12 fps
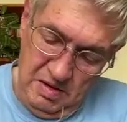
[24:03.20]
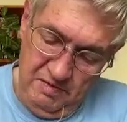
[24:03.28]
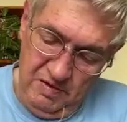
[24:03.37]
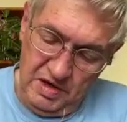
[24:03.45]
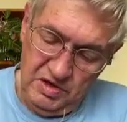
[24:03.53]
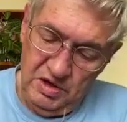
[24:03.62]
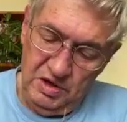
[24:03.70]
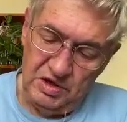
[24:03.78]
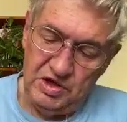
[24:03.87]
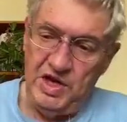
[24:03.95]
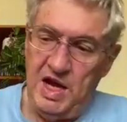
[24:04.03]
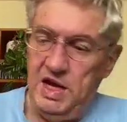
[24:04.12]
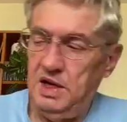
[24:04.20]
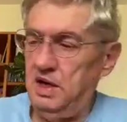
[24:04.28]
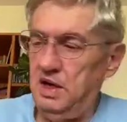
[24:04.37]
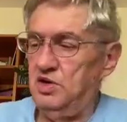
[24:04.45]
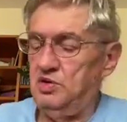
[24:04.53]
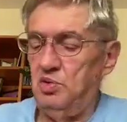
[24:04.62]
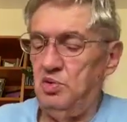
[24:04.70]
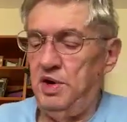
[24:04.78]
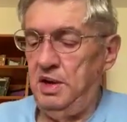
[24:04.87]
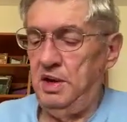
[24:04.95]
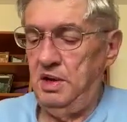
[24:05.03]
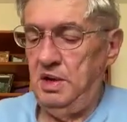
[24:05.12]
Everything's a little staticky this
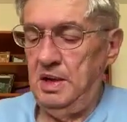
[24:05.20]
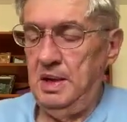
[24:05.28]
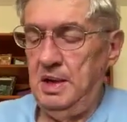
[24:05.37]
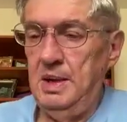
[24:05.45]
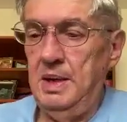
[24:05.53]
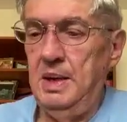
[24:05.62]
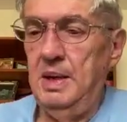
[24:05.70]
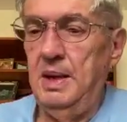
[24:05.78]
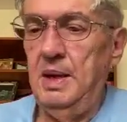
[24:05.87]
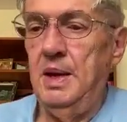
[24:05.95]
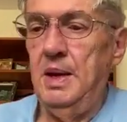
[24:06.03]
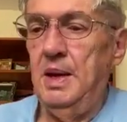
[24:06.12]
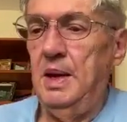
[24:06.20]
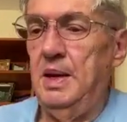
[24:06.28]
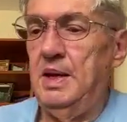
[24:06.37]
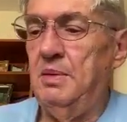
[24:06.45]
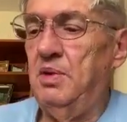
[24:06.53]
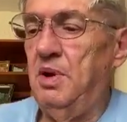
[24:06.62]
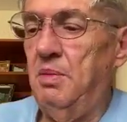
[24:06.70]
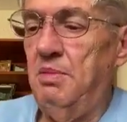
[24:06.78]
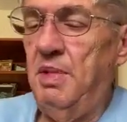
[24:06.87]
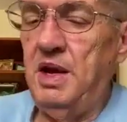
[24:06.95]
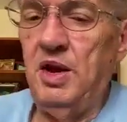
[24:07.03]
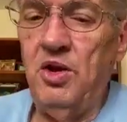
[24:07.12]
morning. And then I'm going to
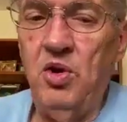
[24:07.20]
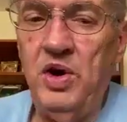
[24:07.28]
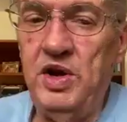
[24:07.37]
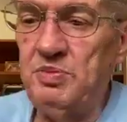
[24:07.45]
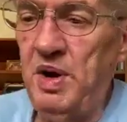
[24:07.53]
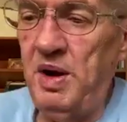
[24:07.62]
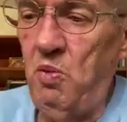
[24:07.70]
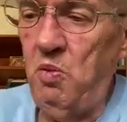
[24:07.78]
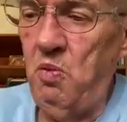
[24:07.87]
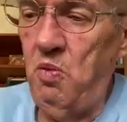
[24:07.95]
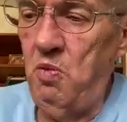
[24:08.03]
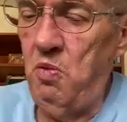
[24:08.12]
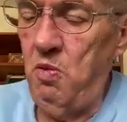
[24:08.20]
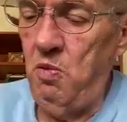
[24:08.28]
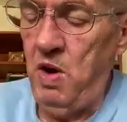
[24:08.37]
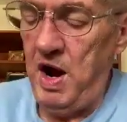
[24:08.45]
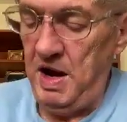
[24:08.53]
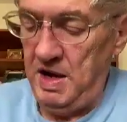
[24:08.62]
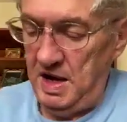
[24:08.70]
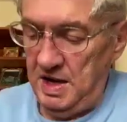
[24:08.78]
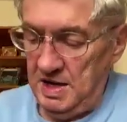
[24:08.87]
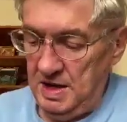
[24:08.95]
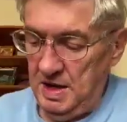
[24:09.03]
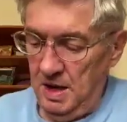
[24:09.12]
make a noise by
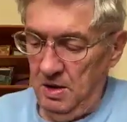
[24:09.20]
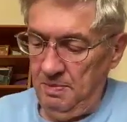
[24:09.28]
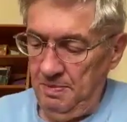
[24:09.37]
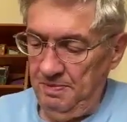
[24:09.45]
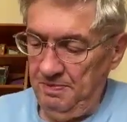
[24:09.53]
down,